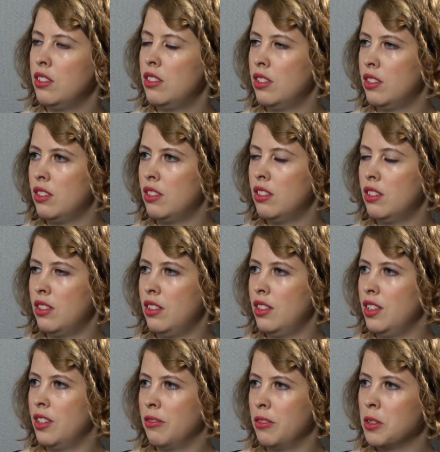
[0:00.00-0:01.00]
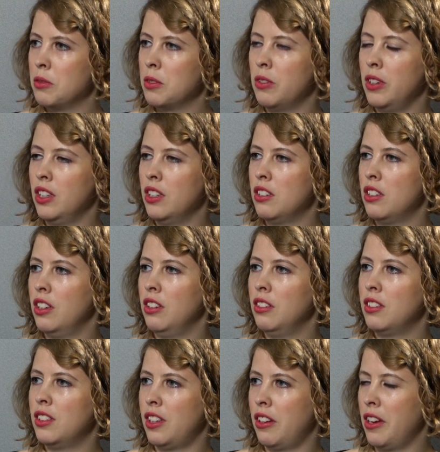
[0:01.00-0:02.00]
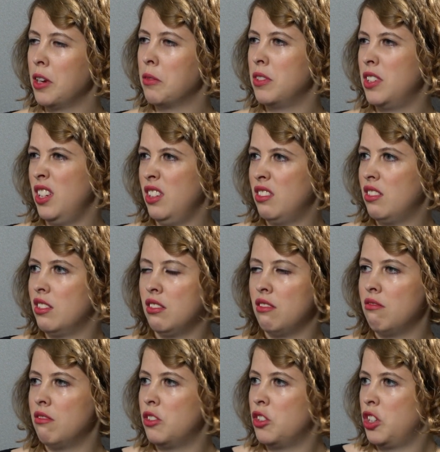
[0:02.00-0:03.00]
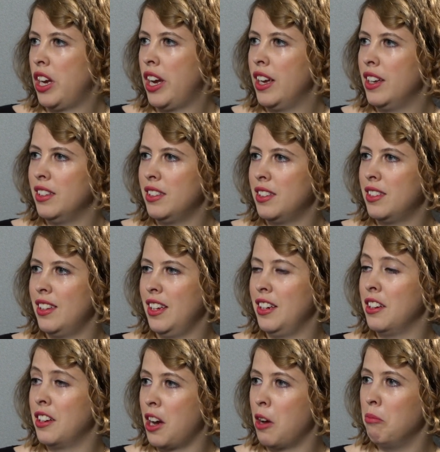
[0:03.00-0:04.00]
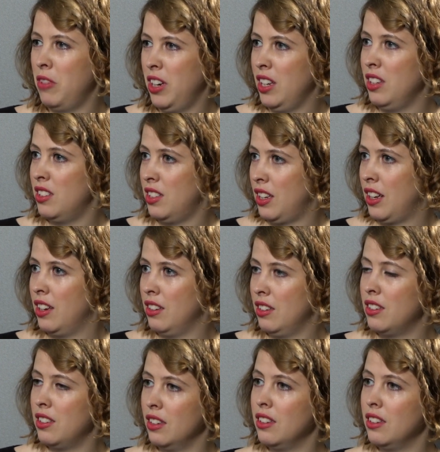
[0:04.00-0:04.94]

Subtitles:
Just the difference between the two. So equities, just shares in companies, and